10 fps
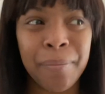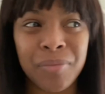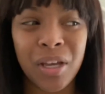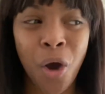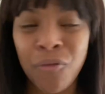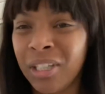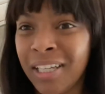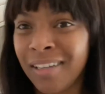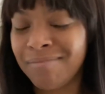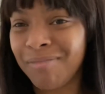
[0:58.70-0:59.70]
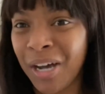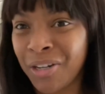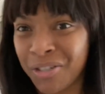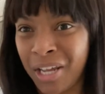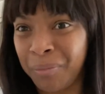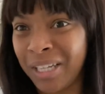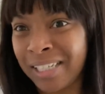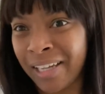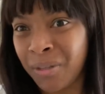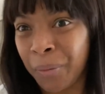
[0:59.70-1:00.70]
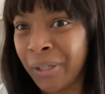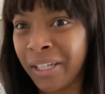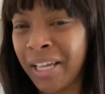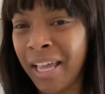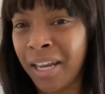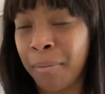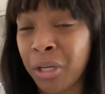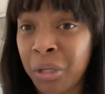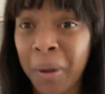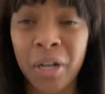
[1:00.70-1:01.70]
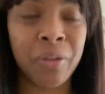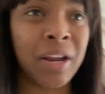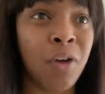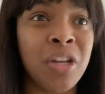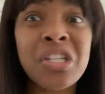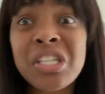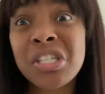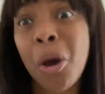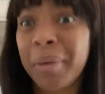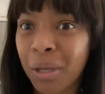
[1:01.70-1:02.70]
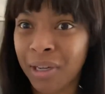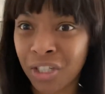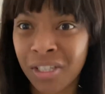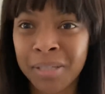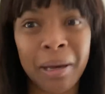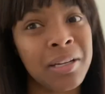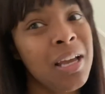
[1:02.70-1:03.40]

hopefully understand what it's like to work in a bookstore. I know that I've gotten so many questions about